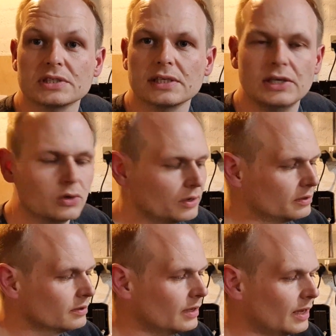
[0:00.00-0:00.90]
keen
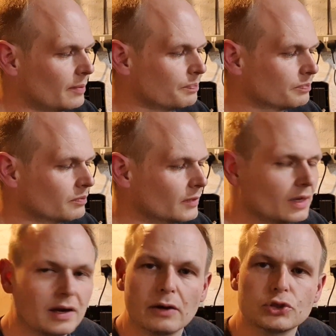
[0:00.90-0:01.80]
on.
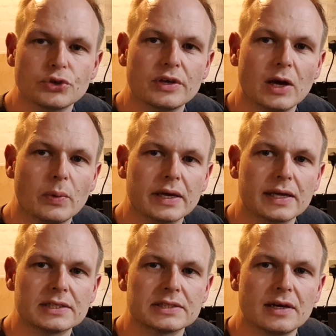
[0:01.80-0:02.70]
And I'll show you that when it
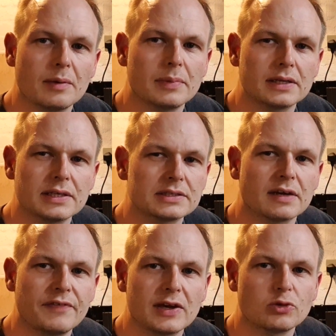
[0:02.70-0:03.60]
gets set up. It doesn't
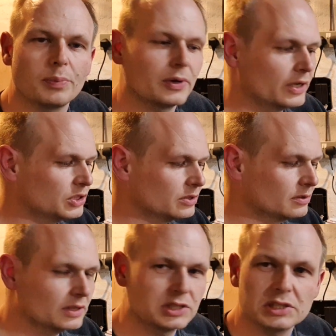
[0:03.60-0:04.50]
affect
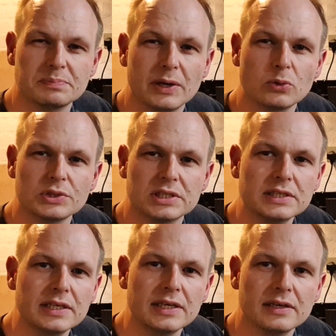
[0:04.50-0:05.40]
operation, it's just my
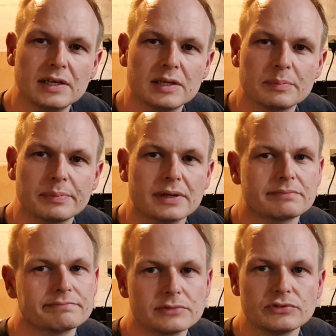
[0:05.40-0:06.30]
OCD, but
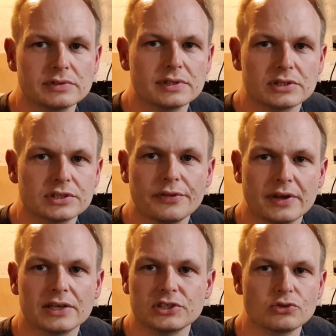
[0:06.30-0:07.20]
there's nothing
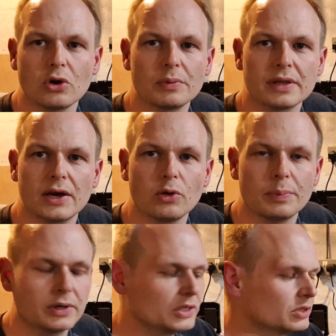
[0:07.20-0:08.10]
actually wrong with it in
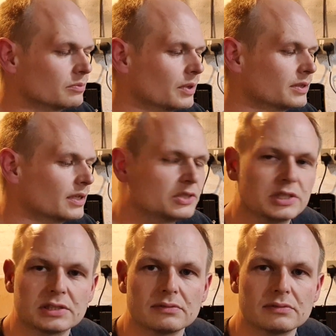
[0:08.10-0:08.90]
operation, but it's just